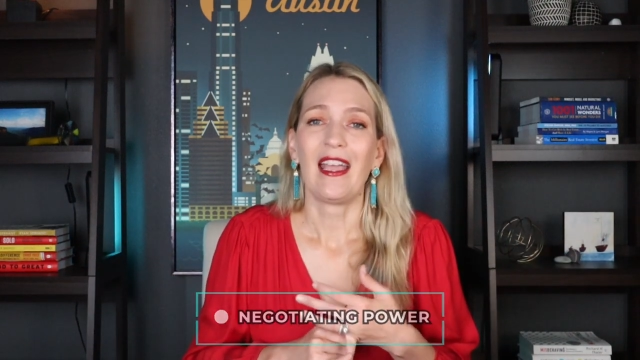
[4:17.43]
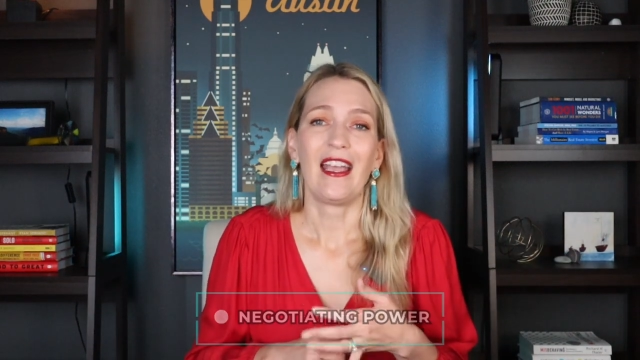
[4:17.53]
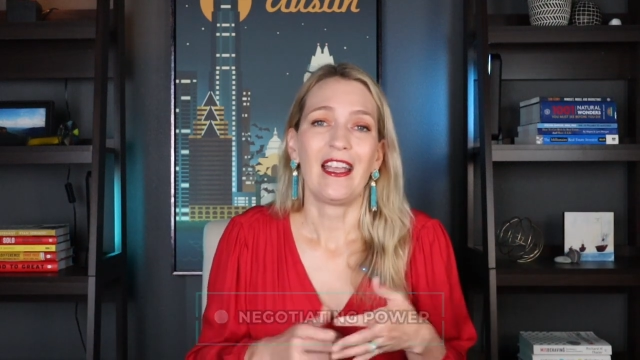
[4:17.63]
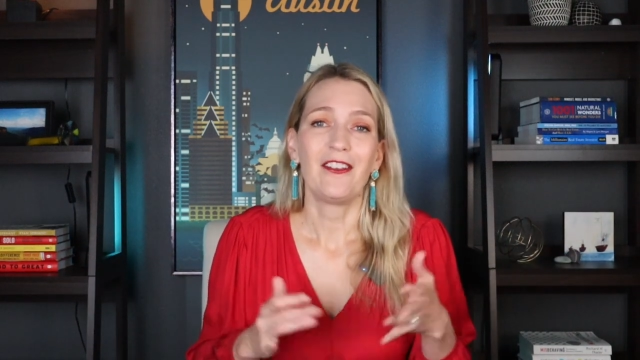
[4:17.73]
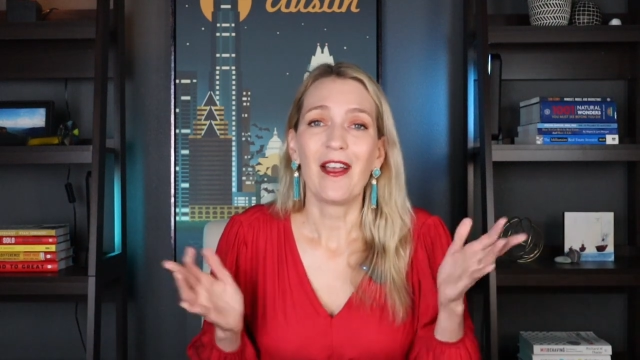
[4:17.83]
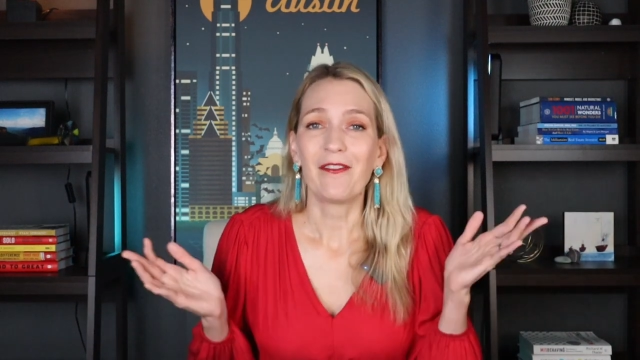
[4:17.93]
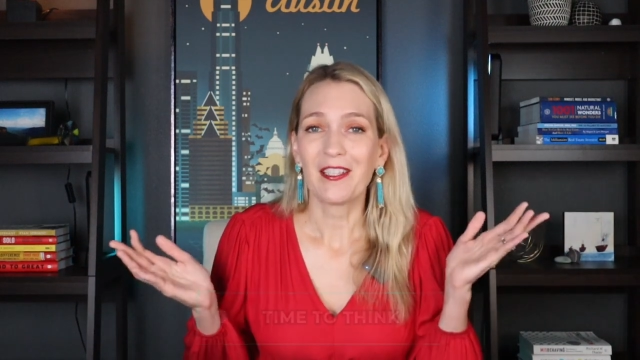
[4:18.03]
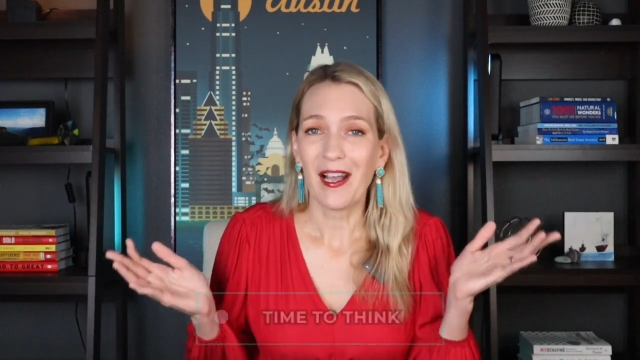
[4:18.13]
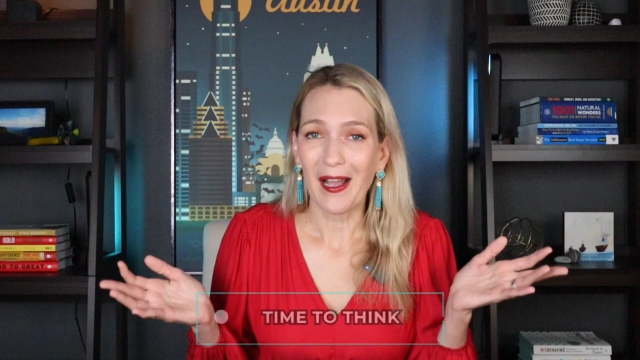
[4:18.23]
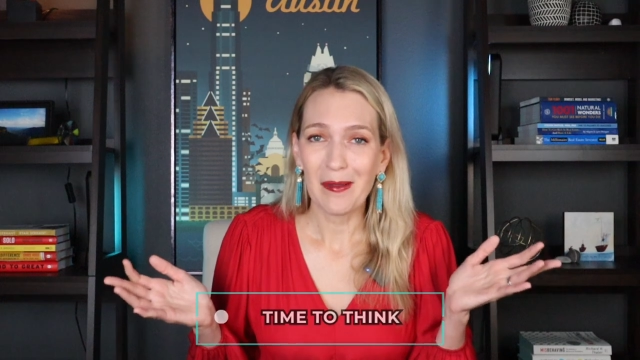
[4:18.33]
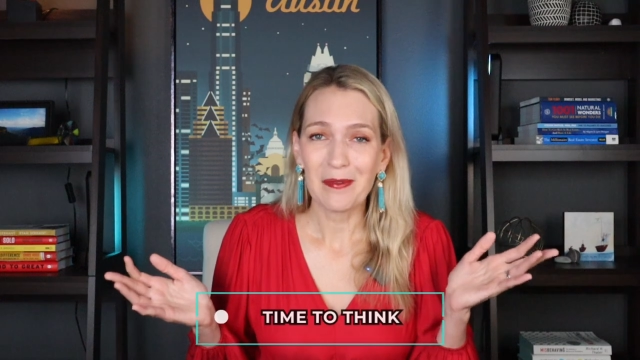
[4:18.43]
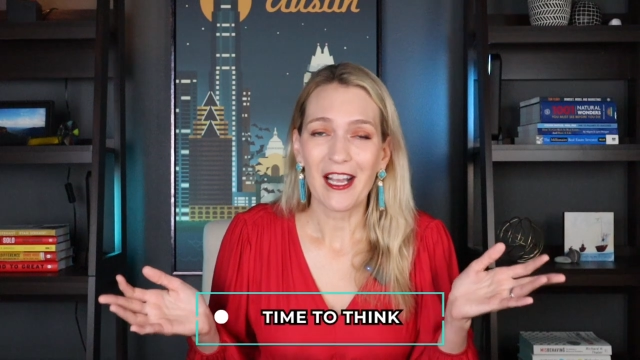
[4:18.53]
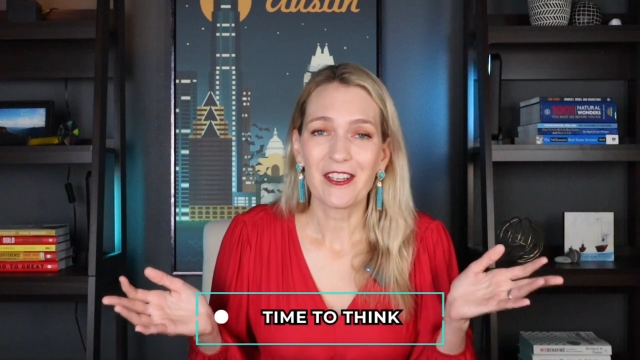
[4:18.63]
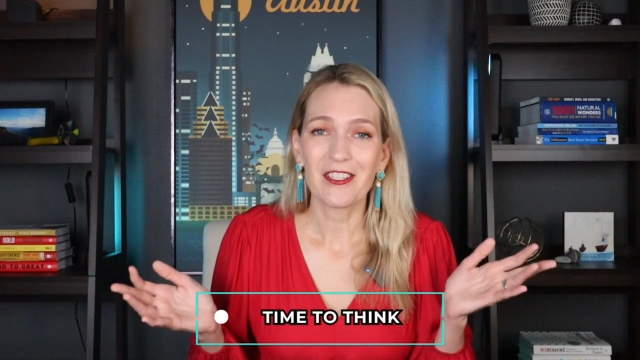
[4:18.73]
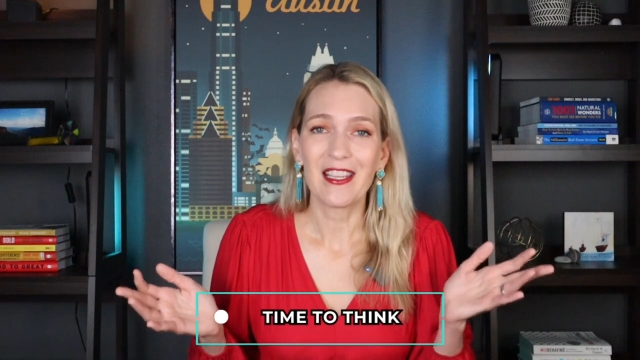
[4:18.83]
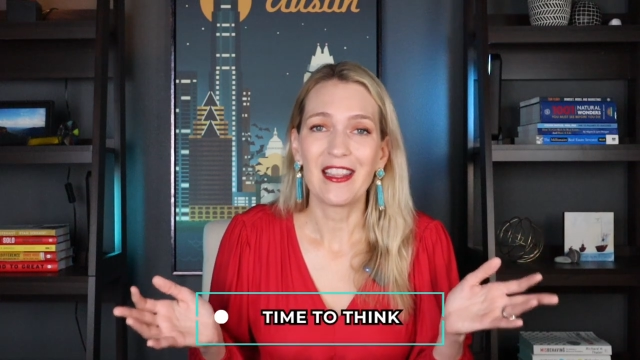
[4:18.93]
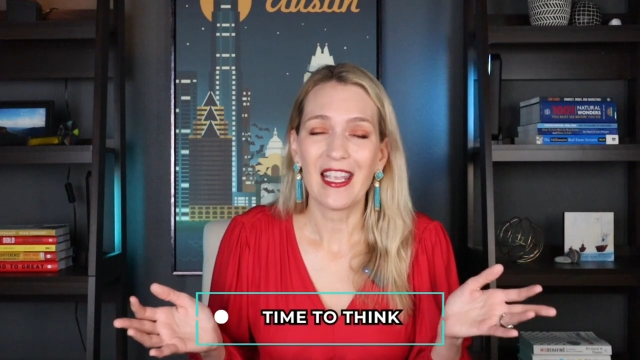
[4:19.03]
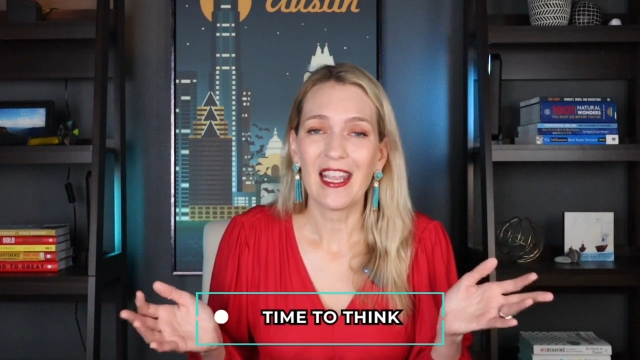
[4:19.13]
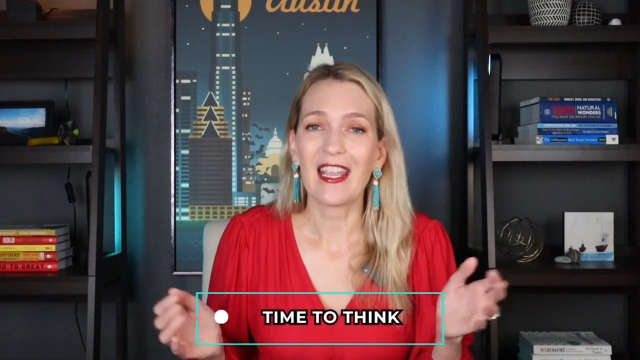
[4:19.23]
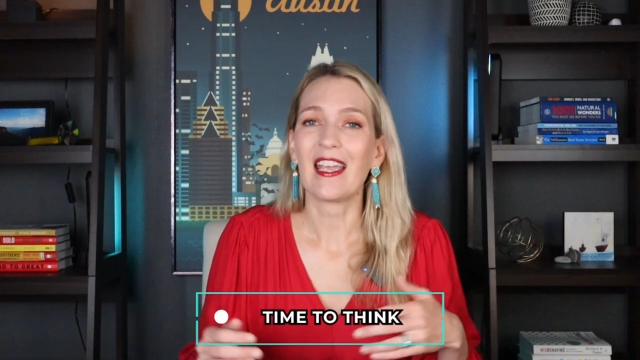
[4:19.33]
and you have time to actually
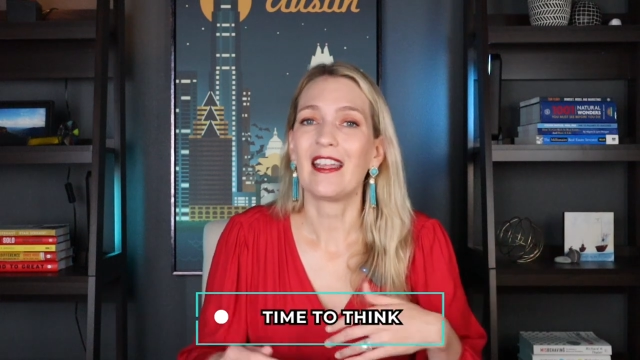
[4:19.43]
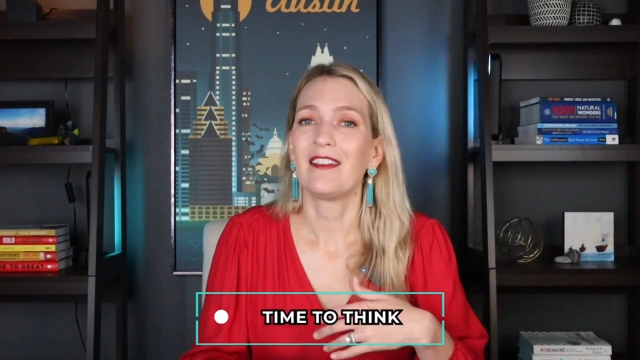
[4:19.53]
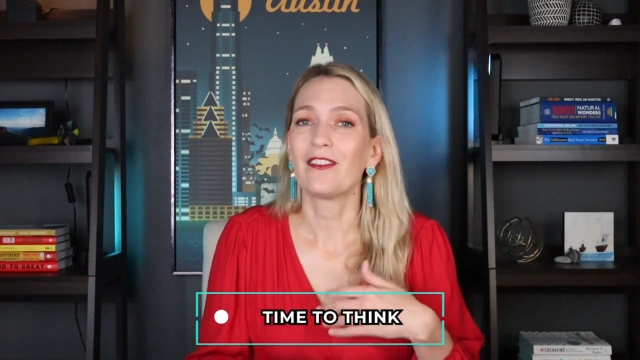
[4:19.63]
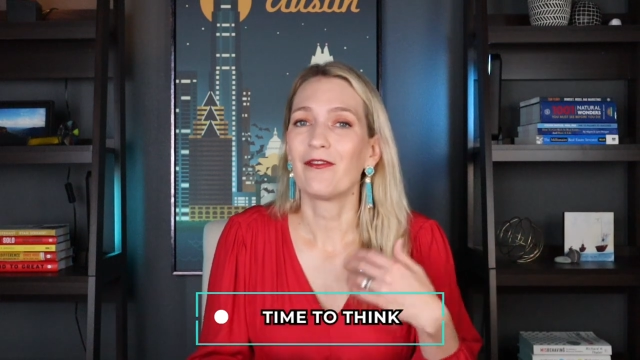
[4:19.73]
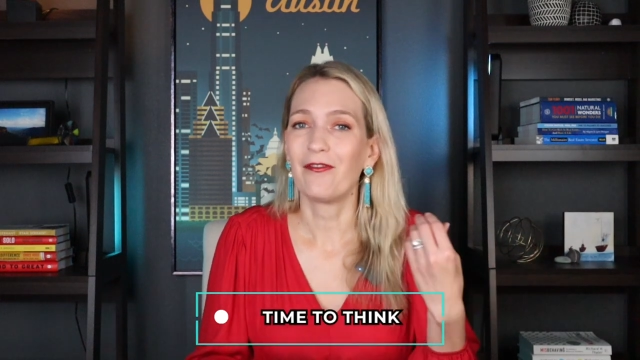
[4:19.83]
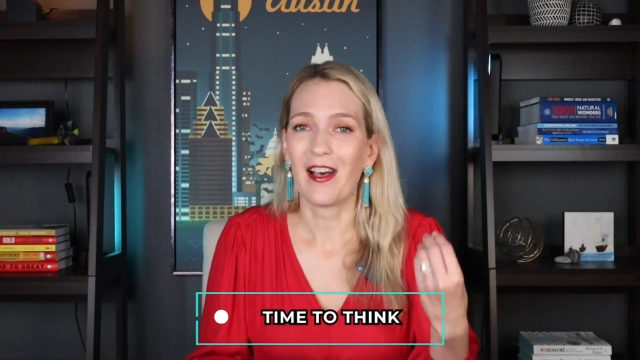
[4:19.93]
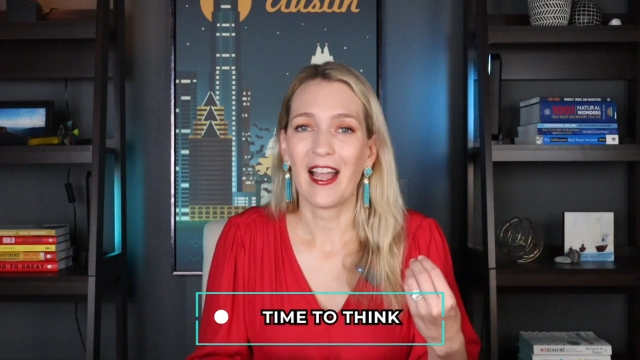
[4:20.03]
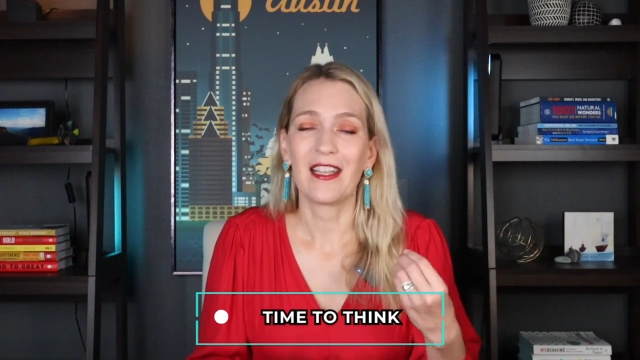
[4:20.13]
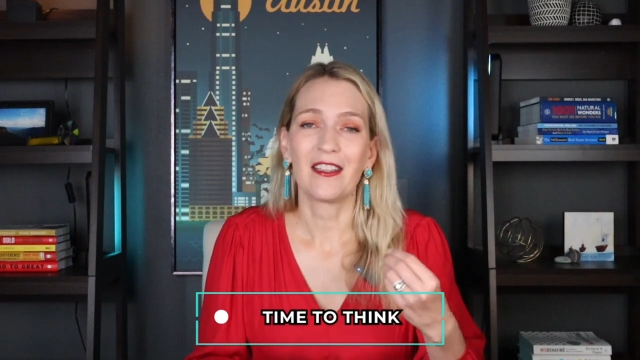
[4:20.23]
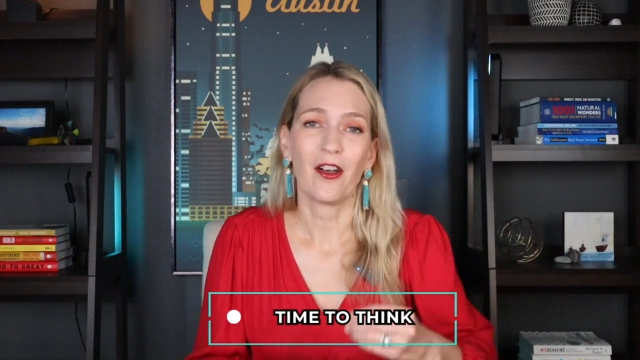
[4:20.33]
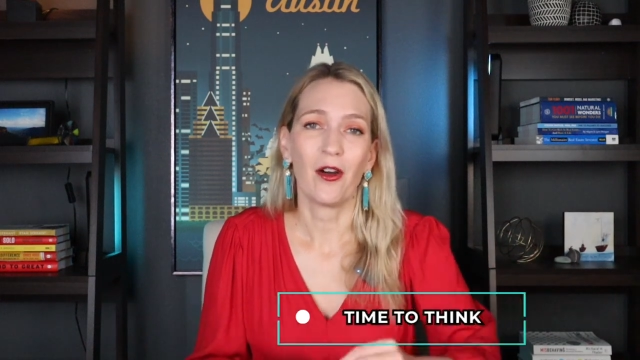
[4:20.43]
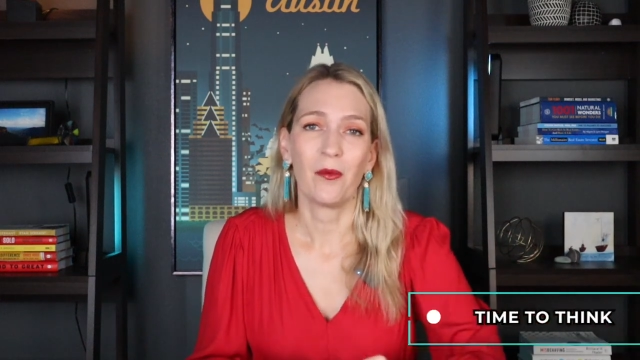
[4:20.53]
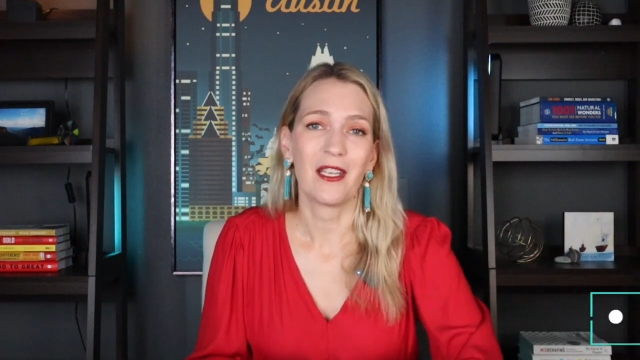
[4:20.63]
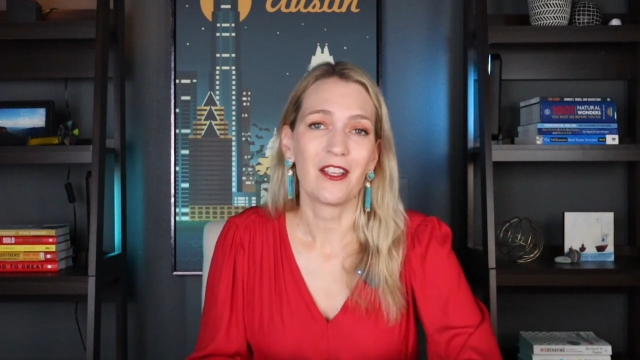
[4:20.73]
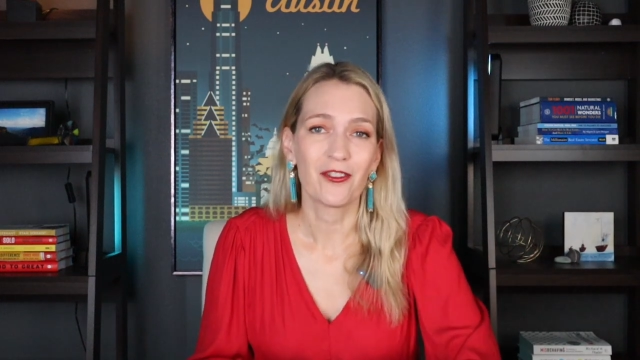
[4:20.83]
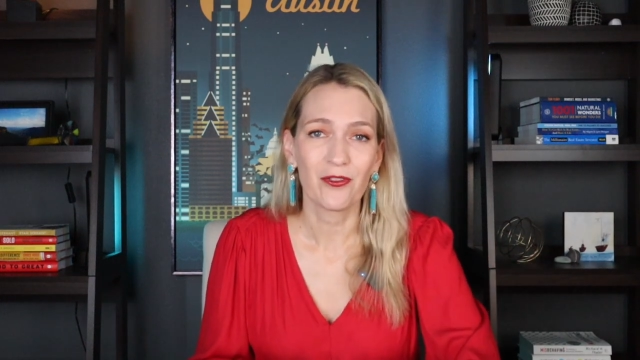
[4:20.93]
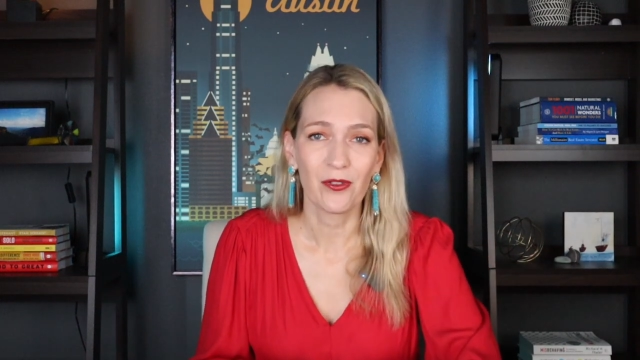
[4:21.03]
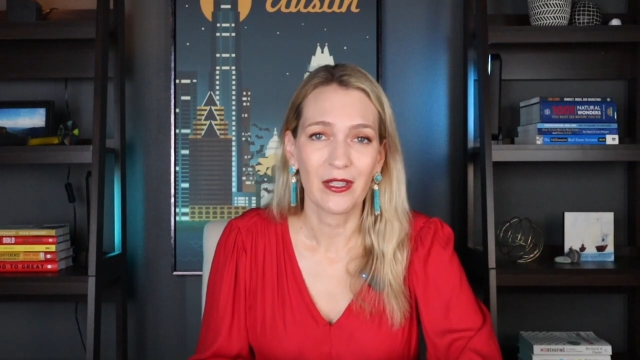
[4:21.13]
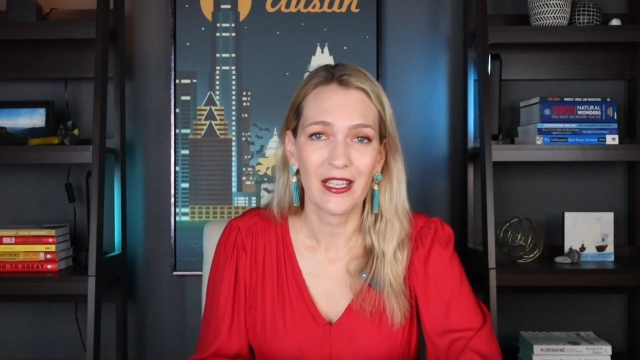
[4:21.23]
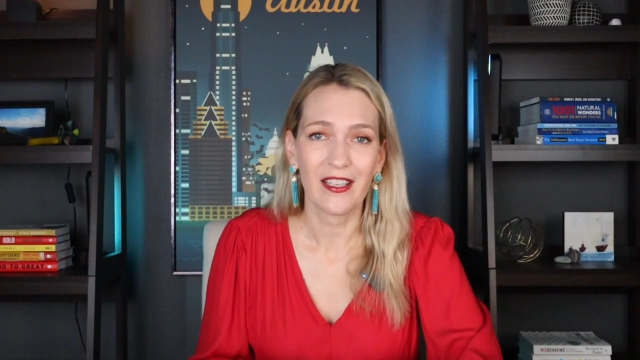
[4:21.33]
think and to find the home that you
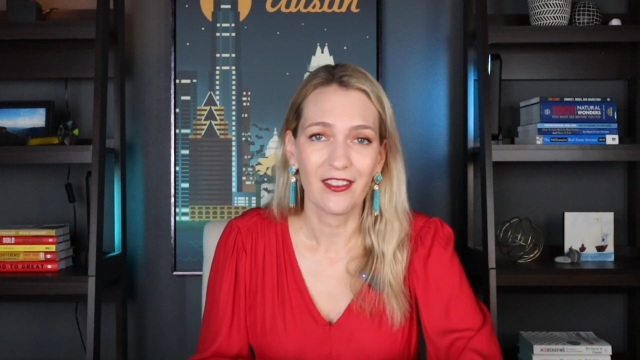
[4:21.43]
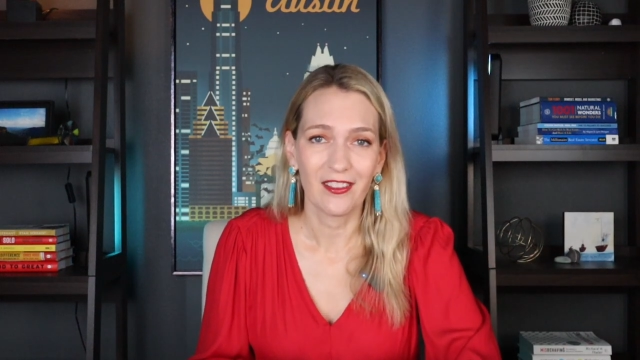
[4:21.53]
truly